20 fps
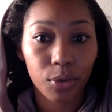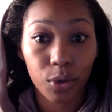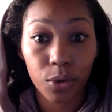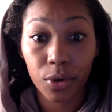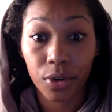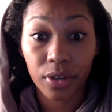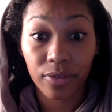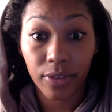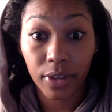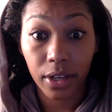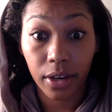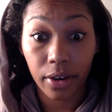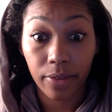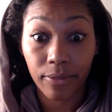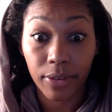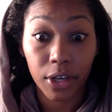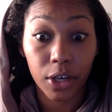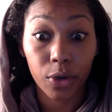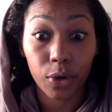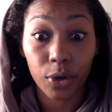recorded this
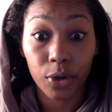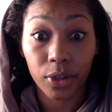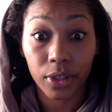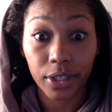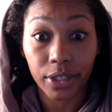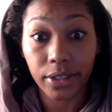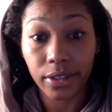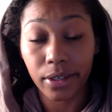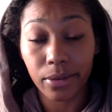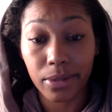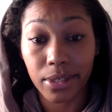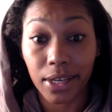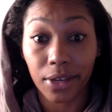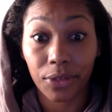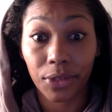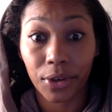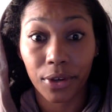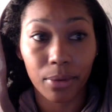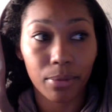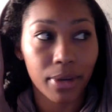video earlier and it was
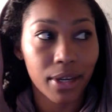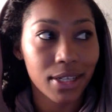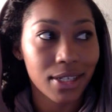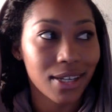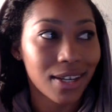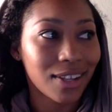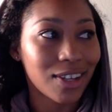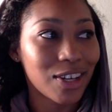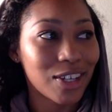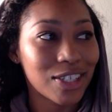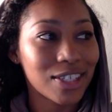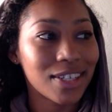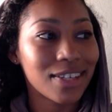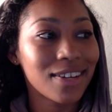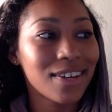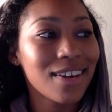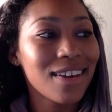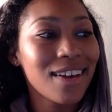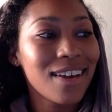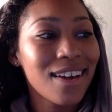like 30 minutes and I lost it.